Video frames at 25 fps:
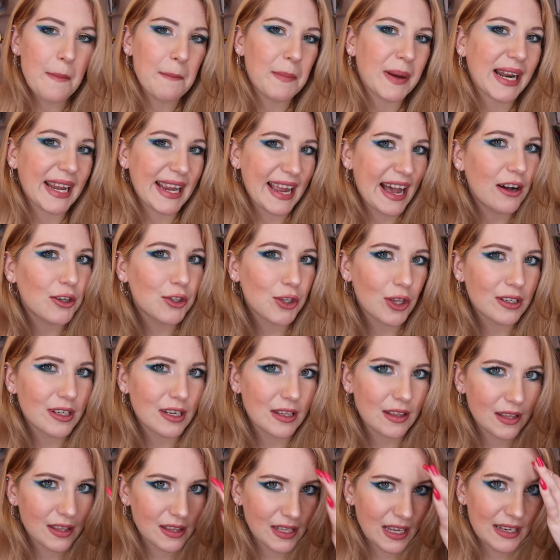But I held on
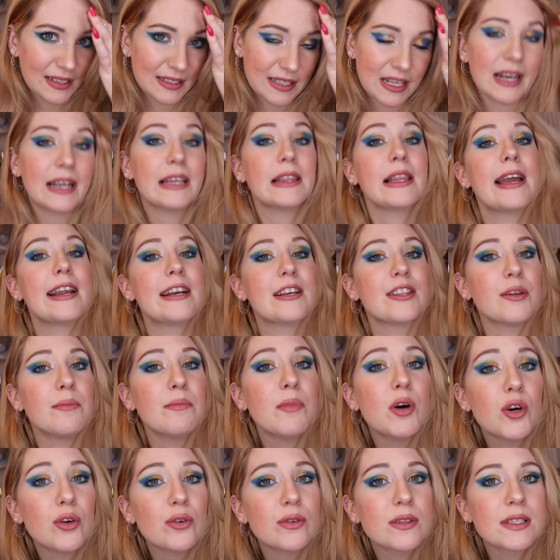to the things that I liked the
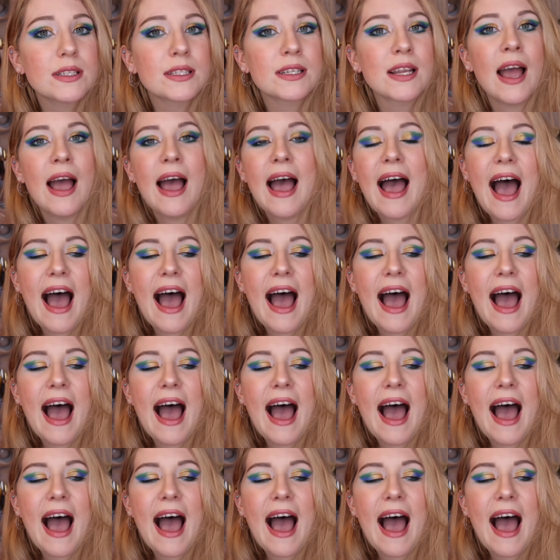most.